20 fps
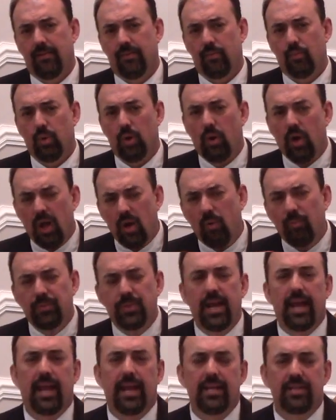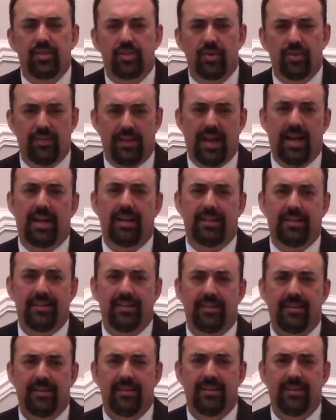Well, I hope to answer that
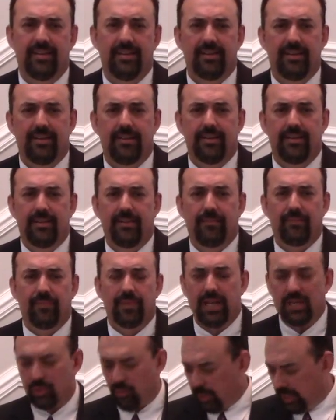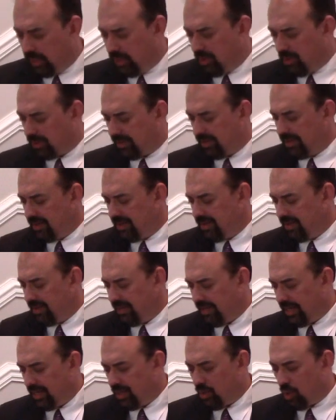as we look
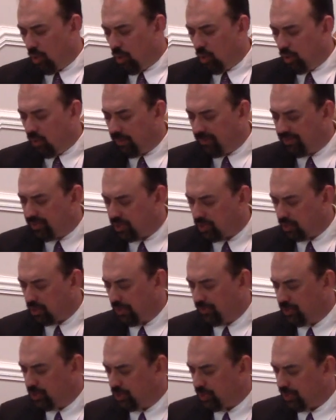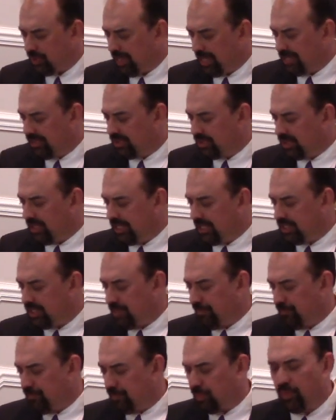in all of Scripture and see
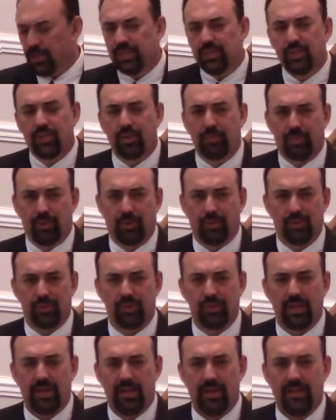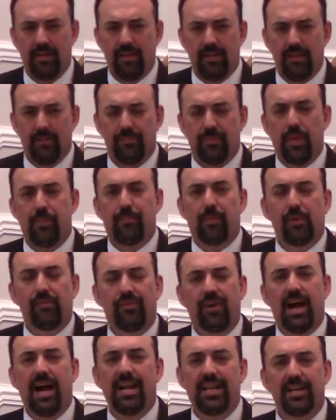some principles that
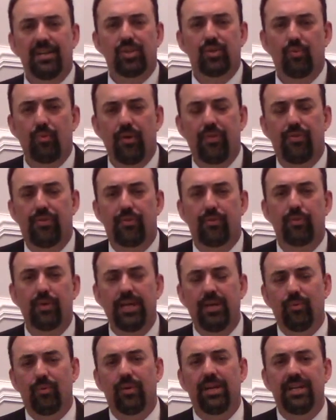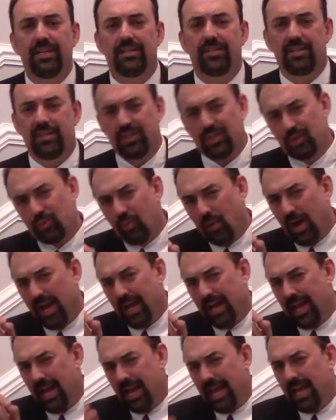provide us with three reasons
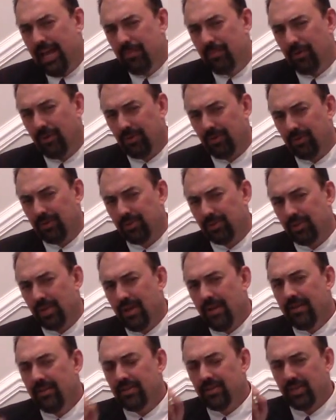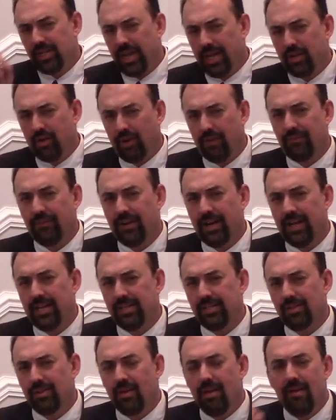why Abel's
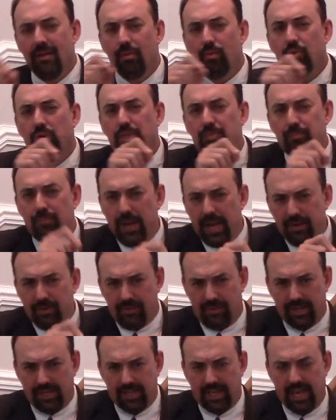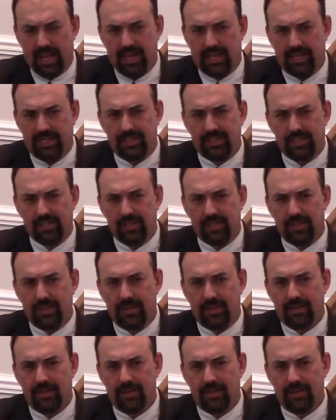sacrifice was better than Cain's,